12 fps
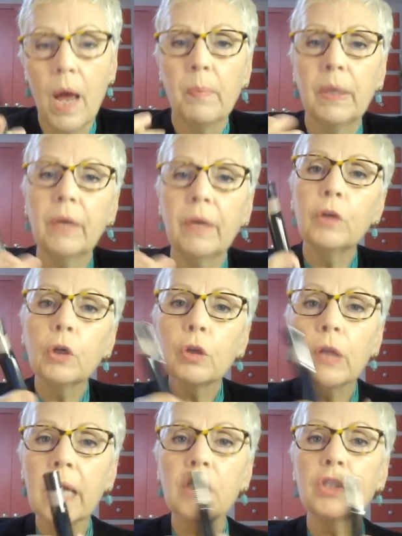But if your
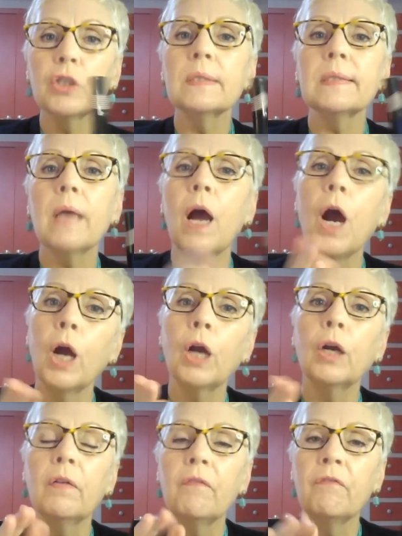lashes
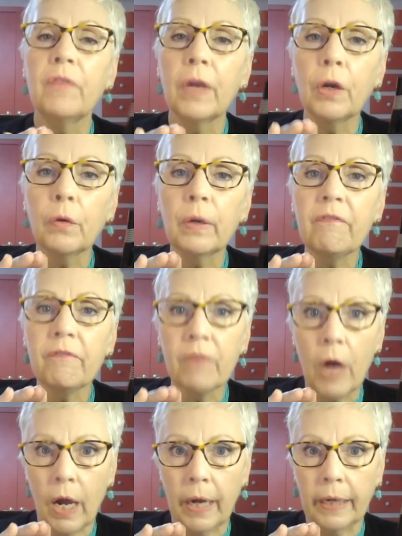are very
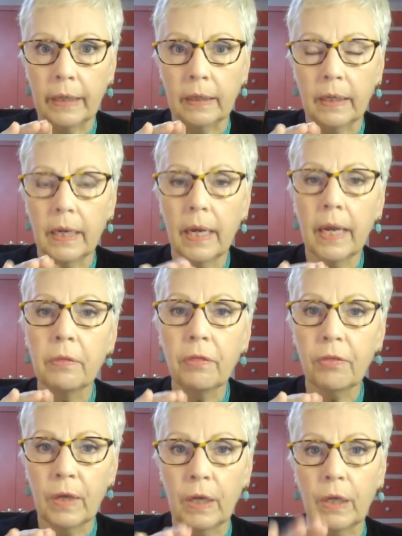fine and
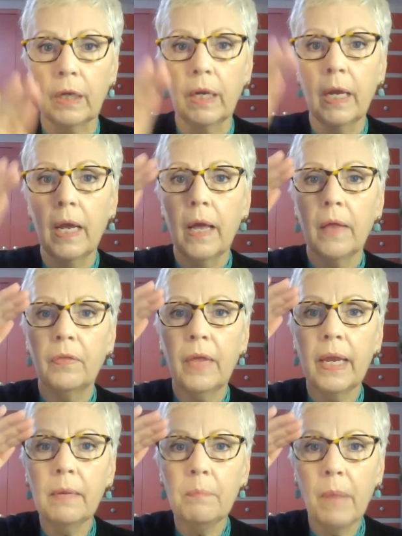thin,
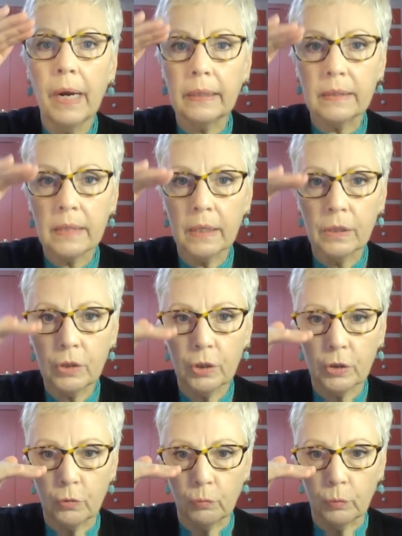they might tend to
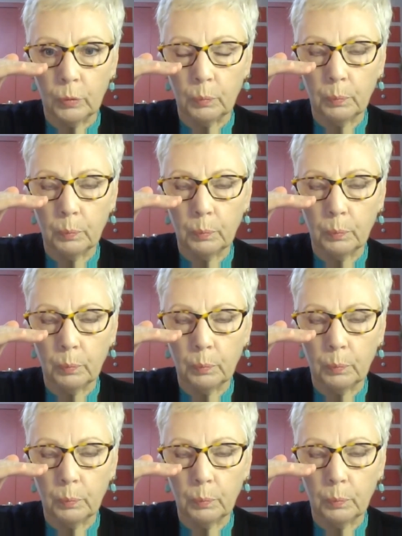droop.